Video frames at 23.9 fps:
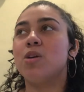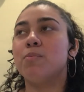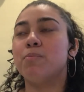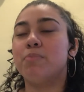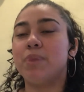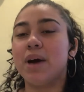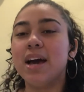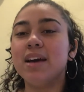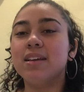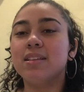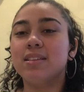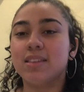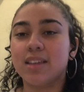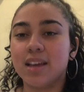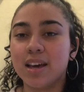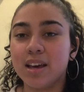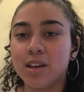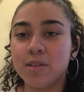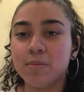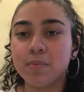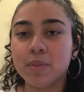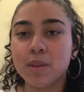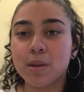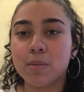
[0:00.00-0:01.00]
back
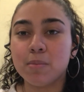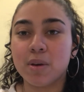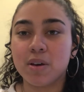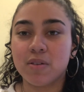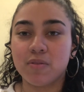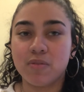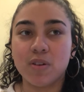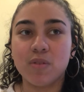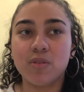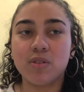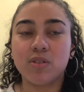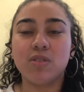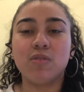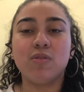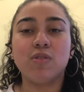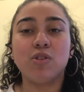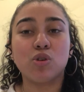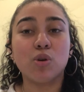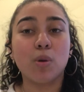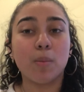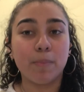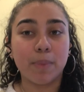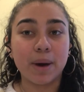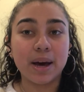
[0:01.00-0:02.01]
then, my favorite
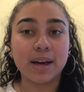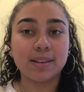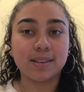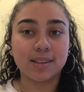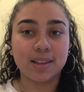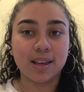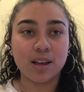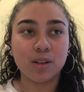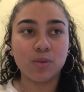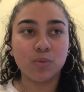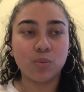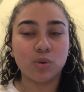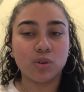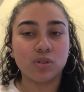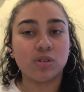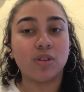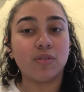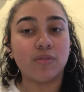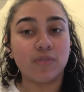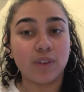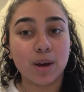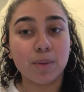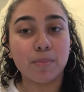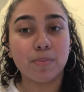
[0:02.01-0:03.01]
TV show back then was
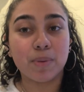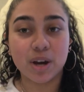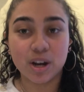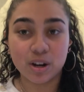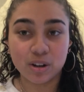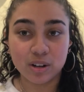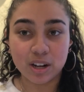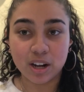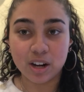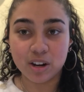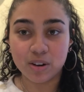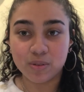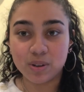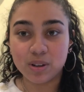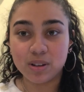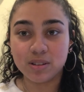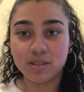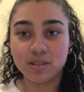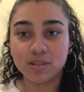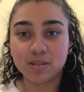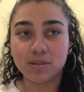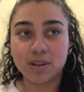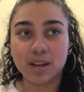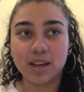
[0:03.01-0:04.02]
The Vampire
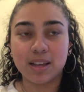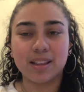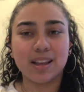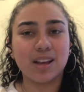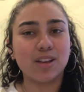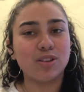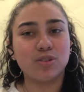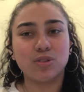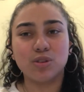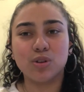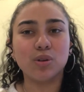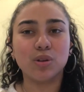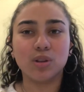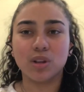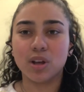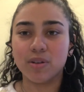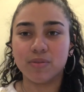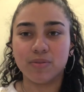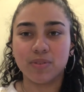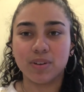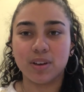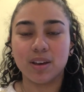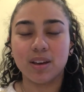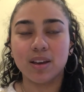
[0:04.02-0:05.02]
Diaries, and I still
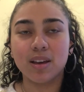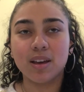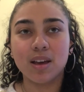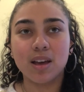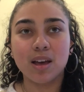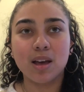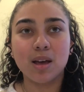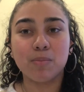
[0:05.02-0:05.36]
love it.